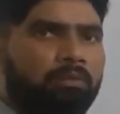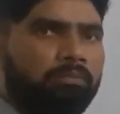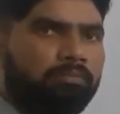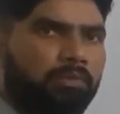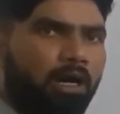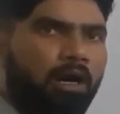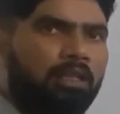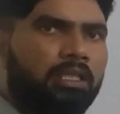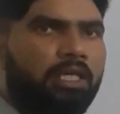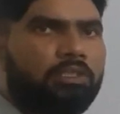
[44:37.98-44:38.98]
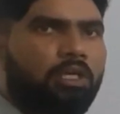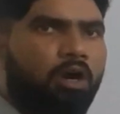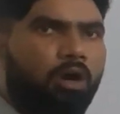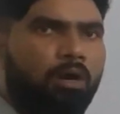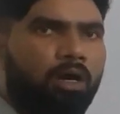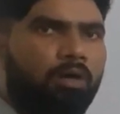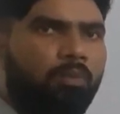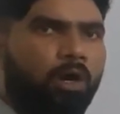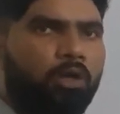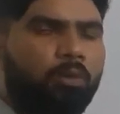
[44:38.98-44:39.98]
all the things,
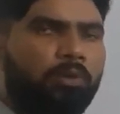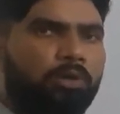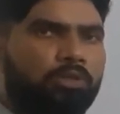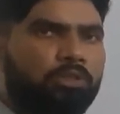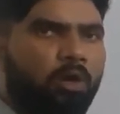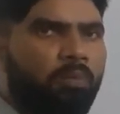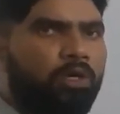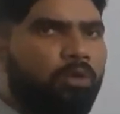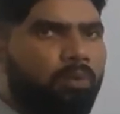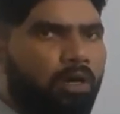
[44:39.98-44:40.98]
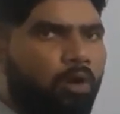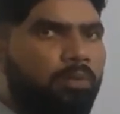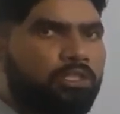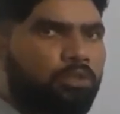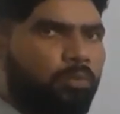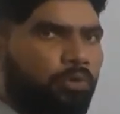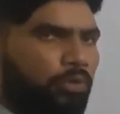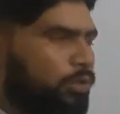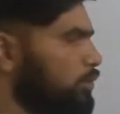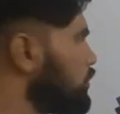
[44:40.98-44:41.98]
what to produce, how much to
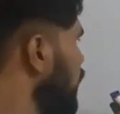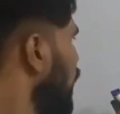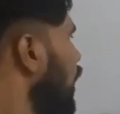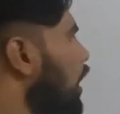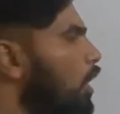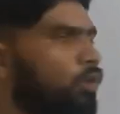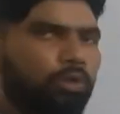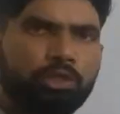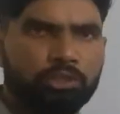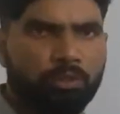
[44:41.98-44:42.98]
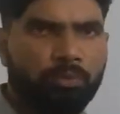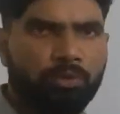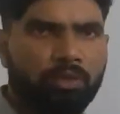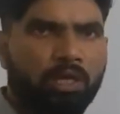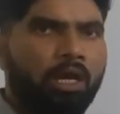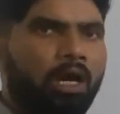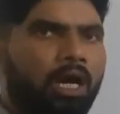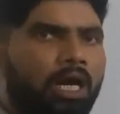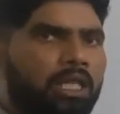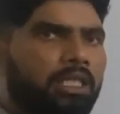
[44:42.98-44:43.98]
produce, how to distribute,
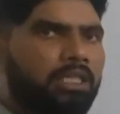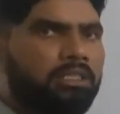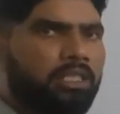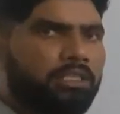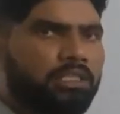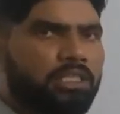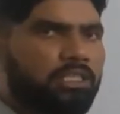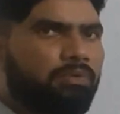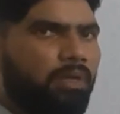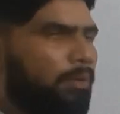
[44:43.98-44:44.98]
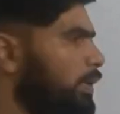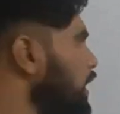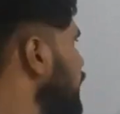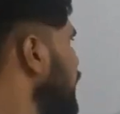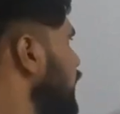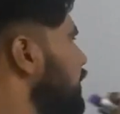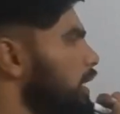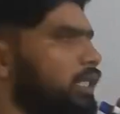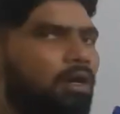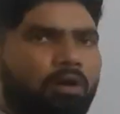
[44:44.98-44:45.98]
all these decisions will be taken by
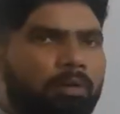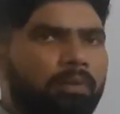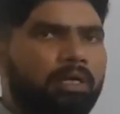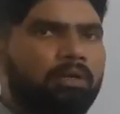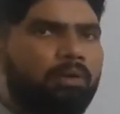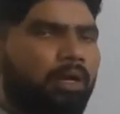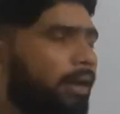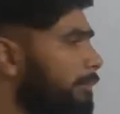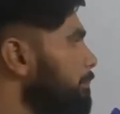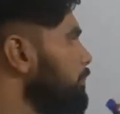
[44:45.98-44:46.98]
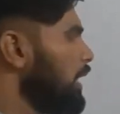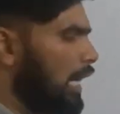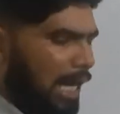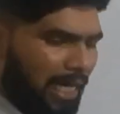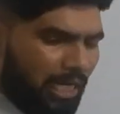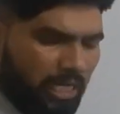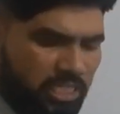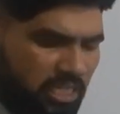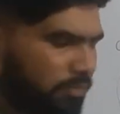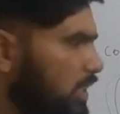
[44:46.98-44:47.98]
the government, okay, and the
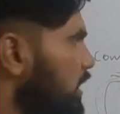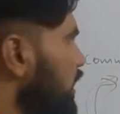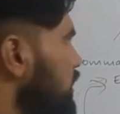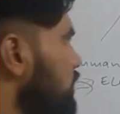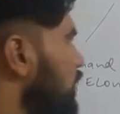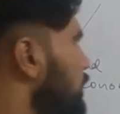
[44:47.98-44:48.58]
rest of the things will be